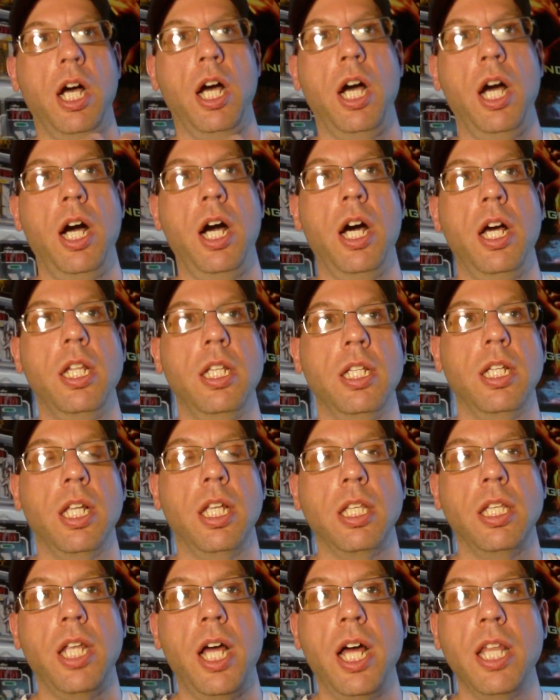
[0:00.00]
A
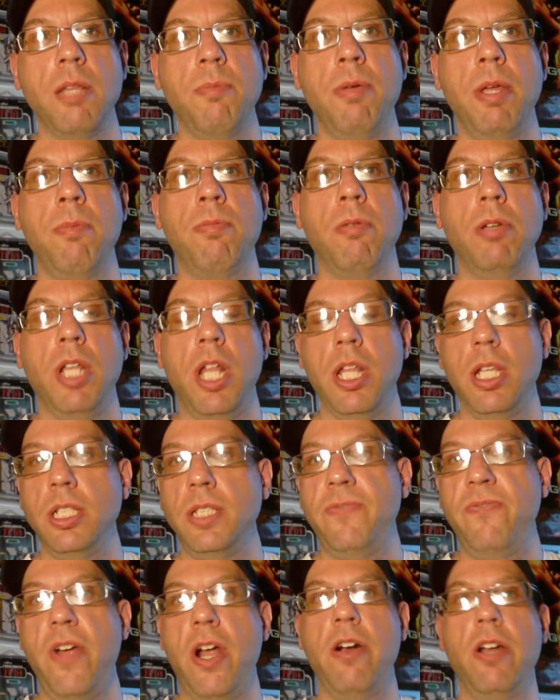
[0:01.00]
lot of the people, now
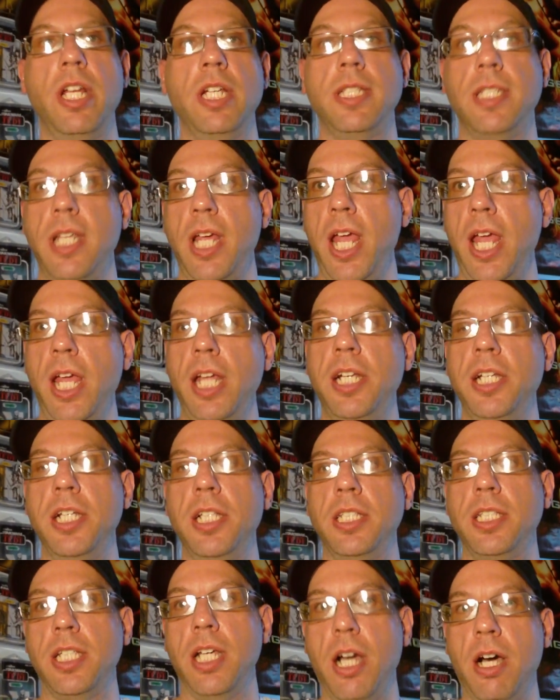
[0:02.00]
there's various
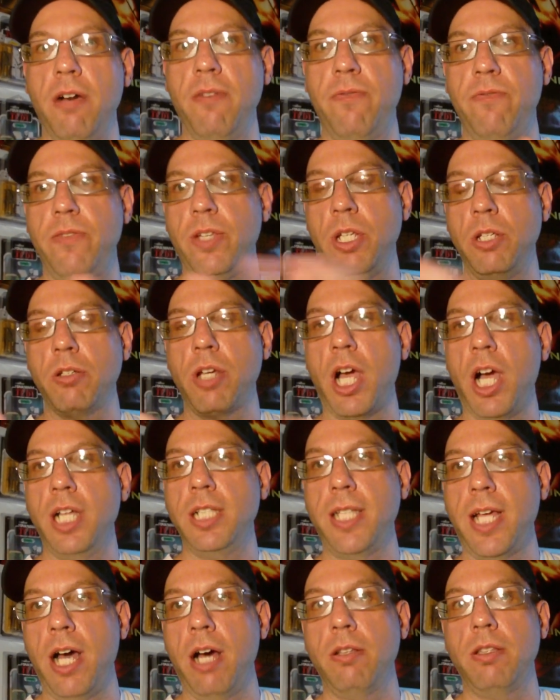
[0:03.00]
ages of you
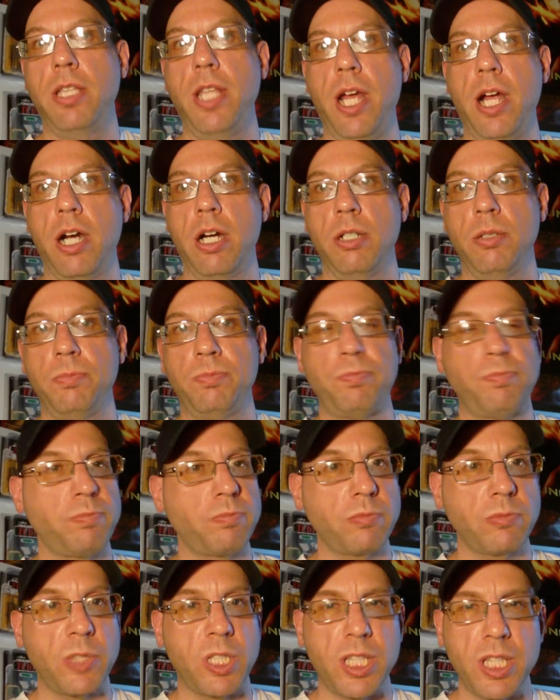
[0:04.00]
guys out there
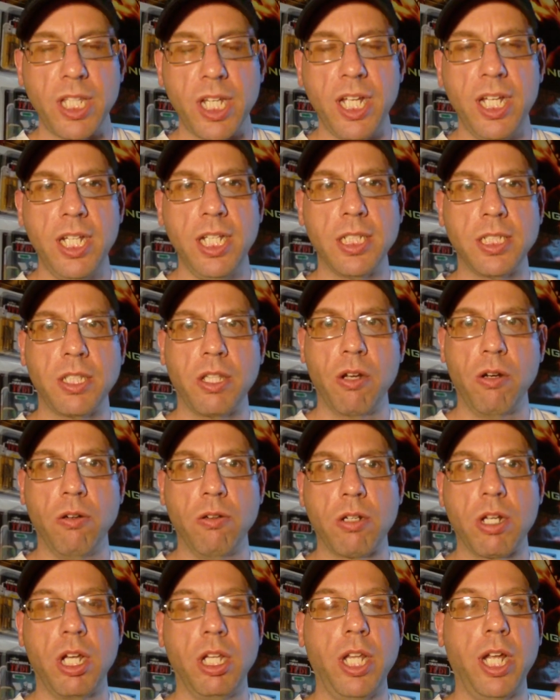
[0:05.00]
in this
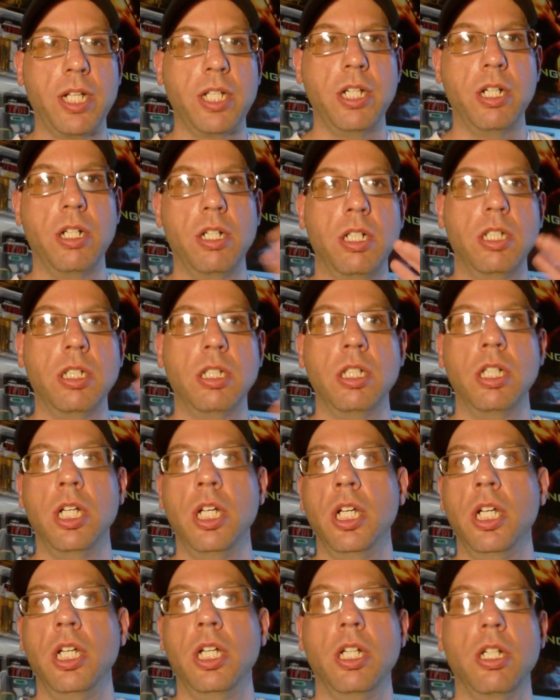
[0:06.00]
little collector
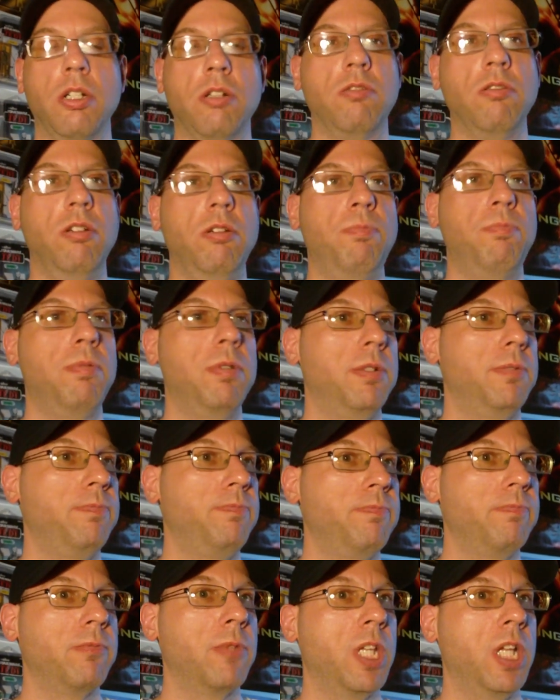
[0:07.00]
group.
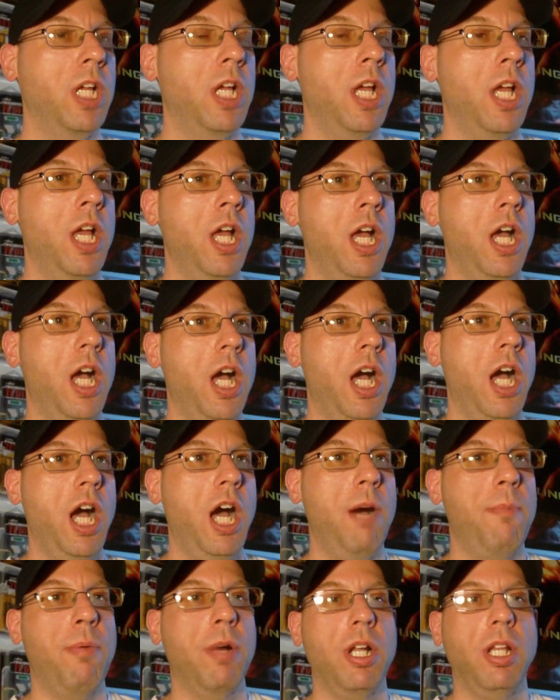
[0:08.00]

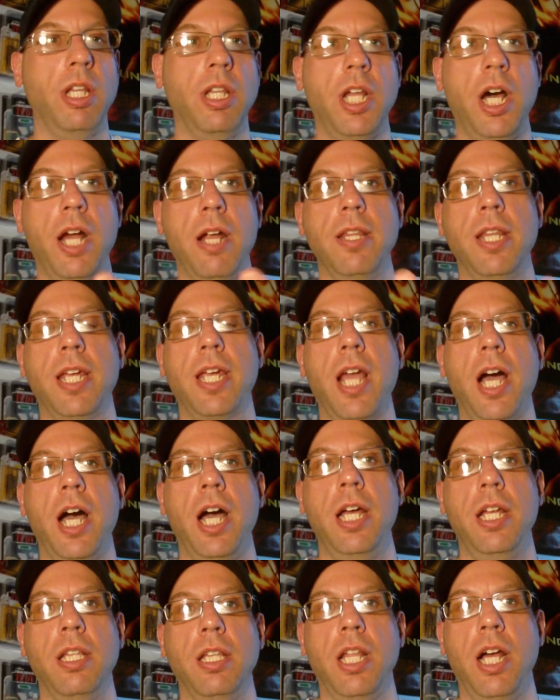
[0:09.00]
But a lot of
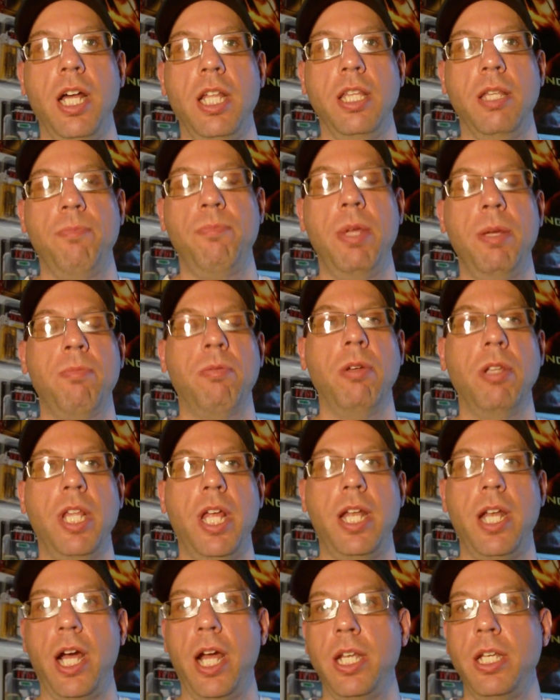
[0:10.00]
the people
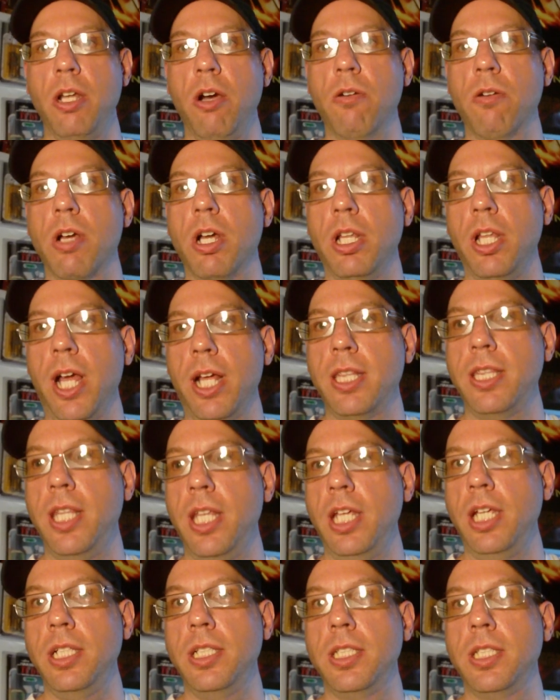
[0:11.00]
that I know collect
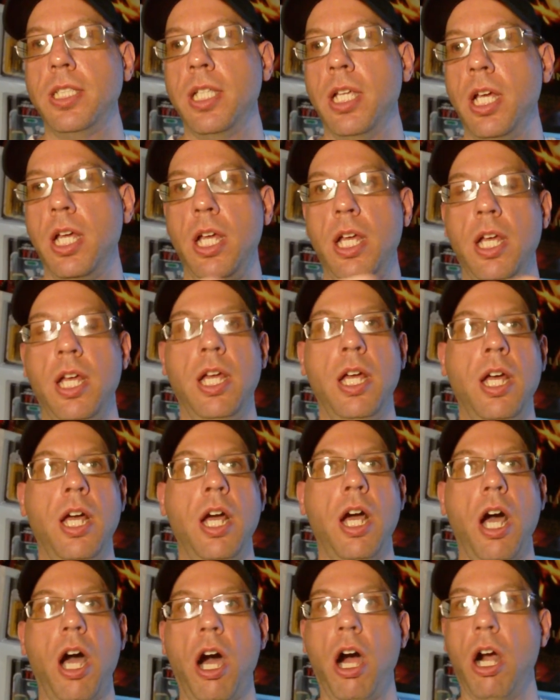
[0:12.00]
these
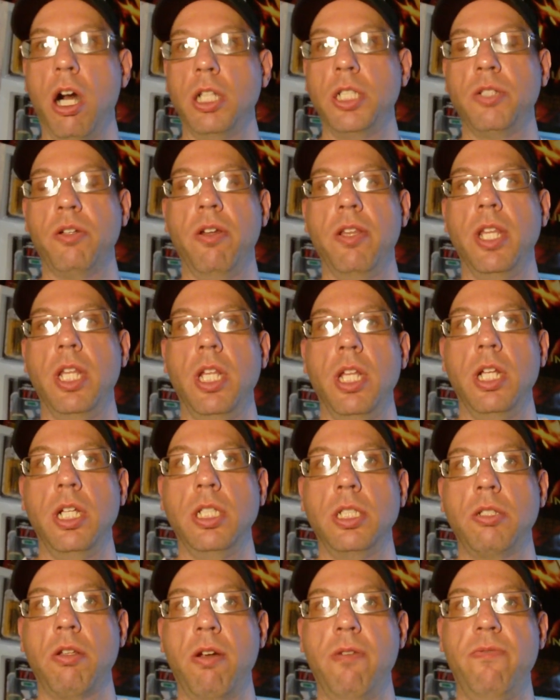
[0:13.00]
are sort
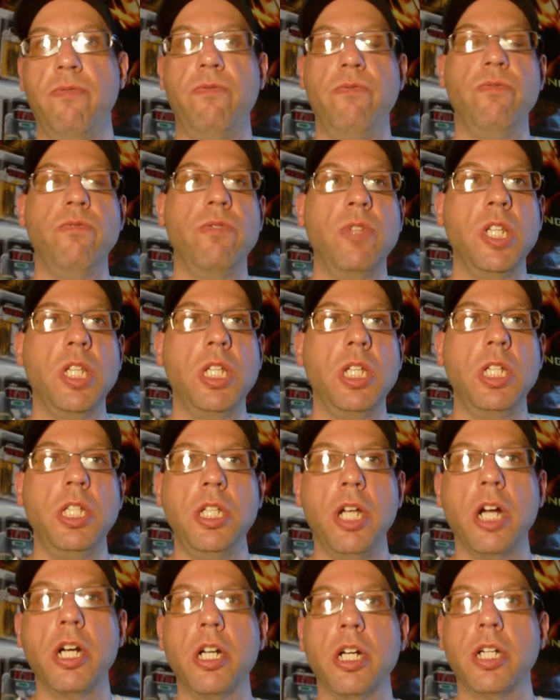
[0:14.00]
of
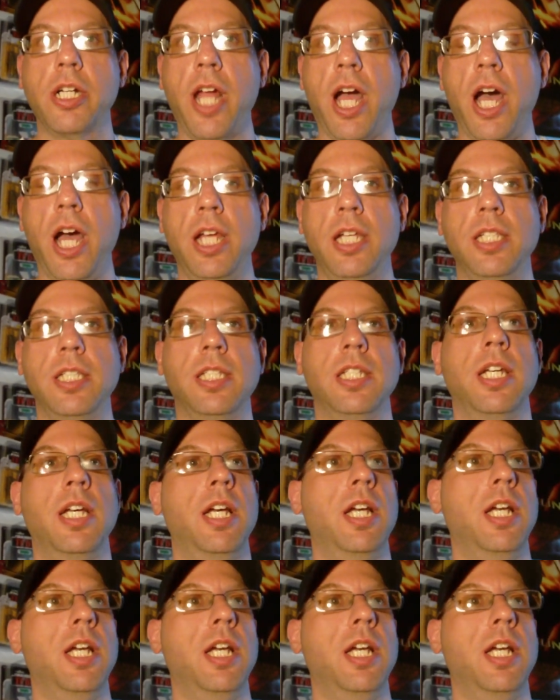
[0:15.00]
younger guys.